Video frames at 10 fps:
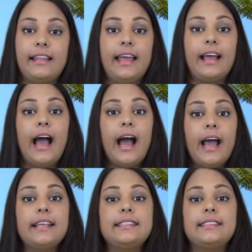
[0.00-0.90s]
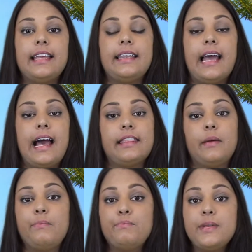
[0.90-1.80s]
Like, I stayed at
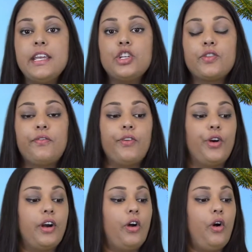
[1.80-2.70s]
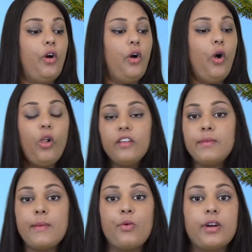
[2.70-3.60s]
the beach for all of
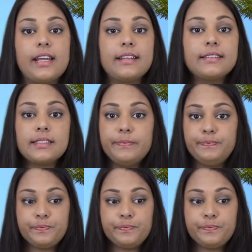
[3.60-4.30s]
my mornings.